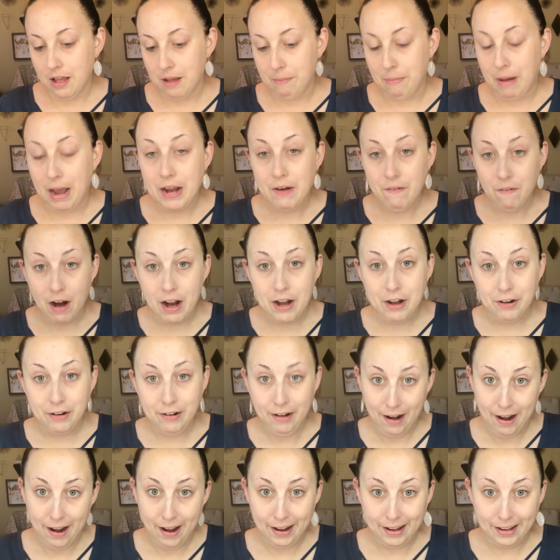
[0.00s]
my ride or
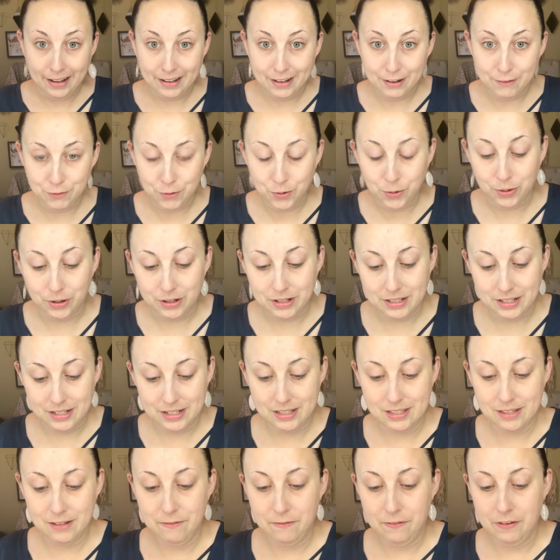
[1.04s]
die, of course,
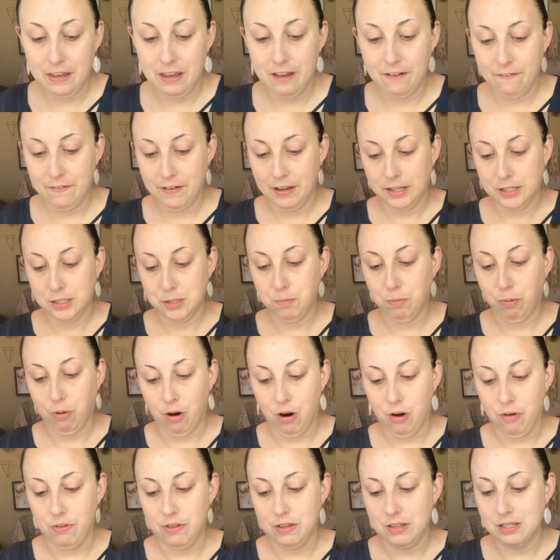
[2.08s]
is the VFX
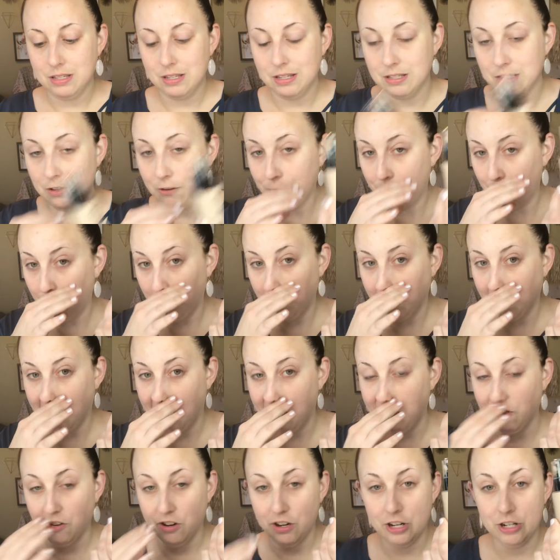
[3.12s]
Pro. This is full
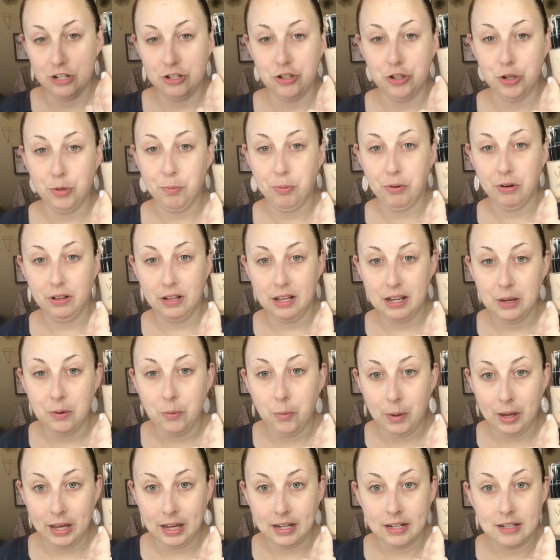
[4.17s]
coverage, super
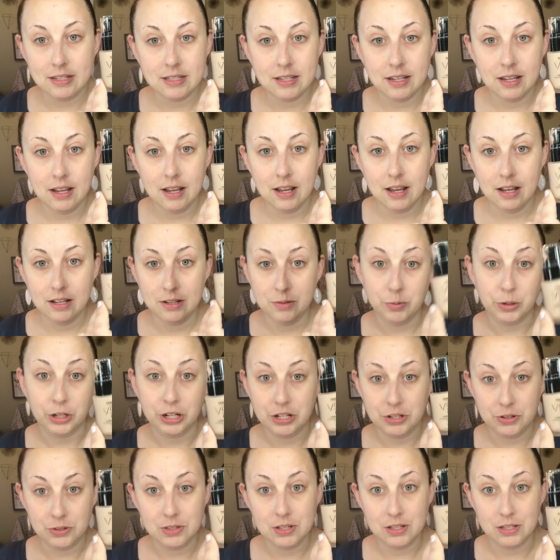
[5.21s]
lightweight. And we're
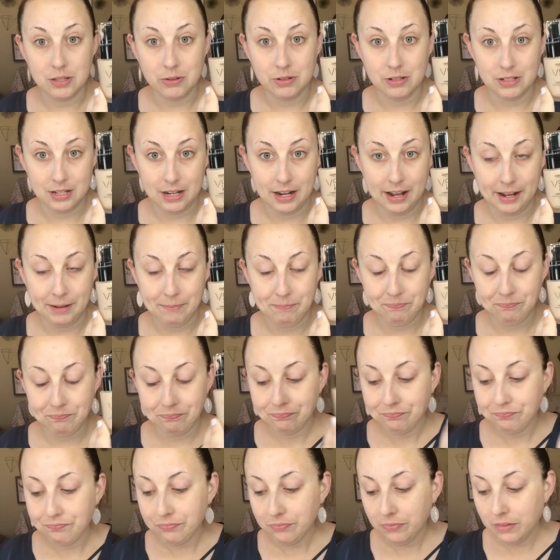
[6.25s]
going to use this one today.
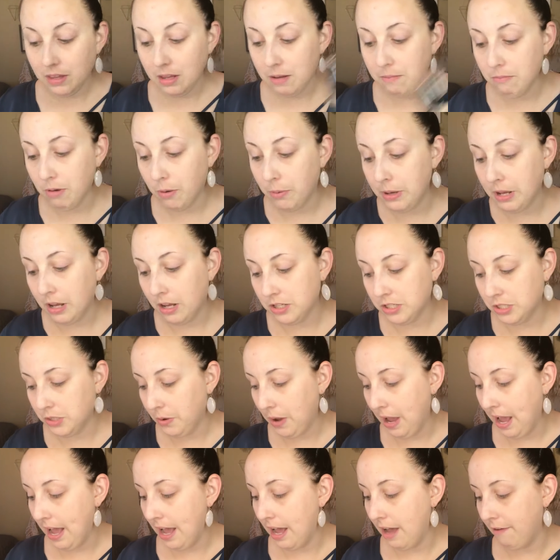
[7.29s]
But we
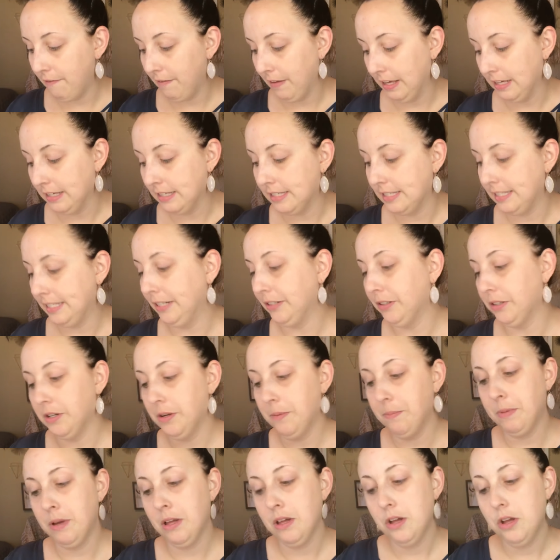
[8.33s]
also have a
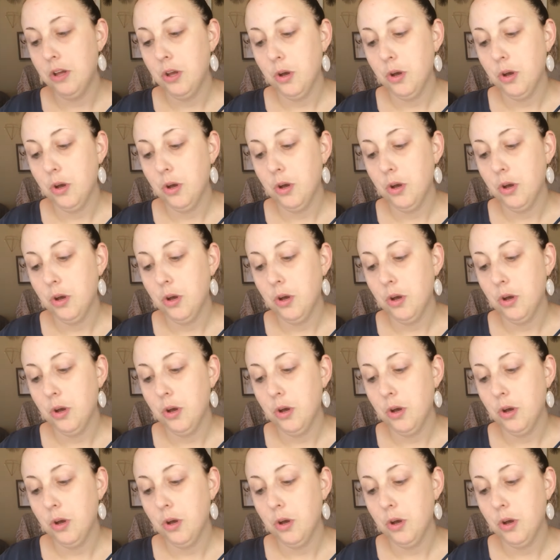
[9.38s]
serum,